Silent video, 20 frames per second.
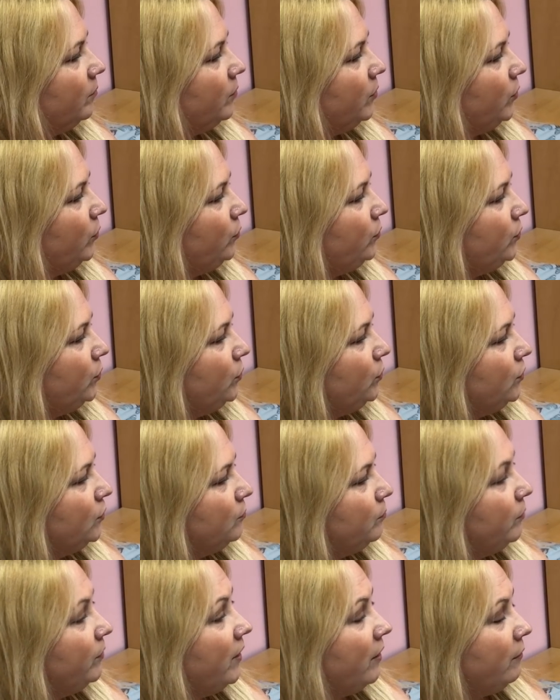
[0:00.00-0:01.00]
Bluetooth,
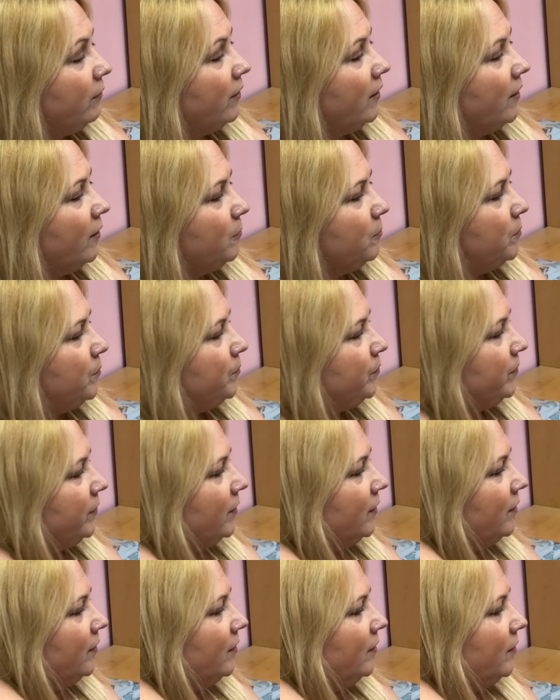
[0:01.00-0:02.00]
there we go.
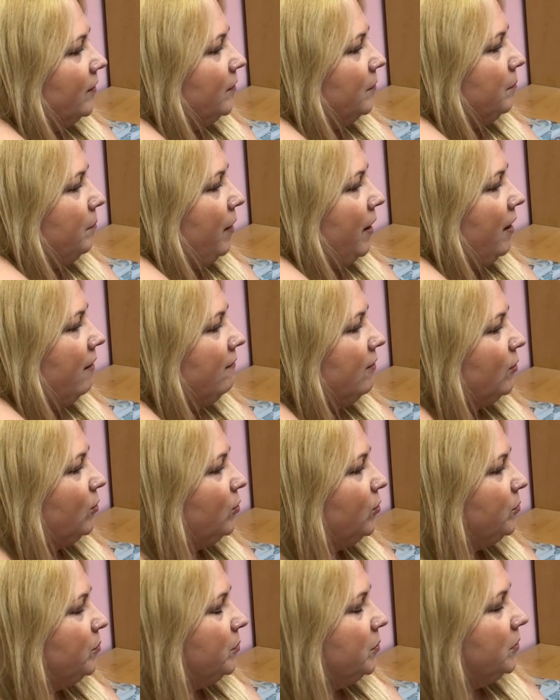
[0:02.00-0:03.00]
Pair it
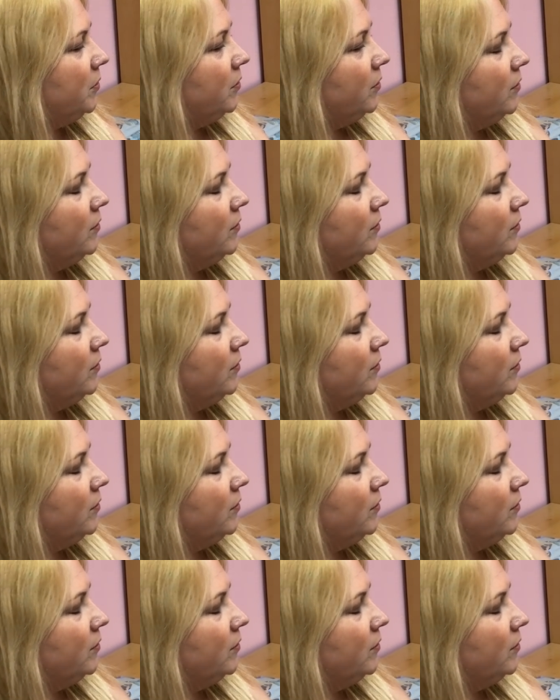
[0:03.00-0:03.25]
up.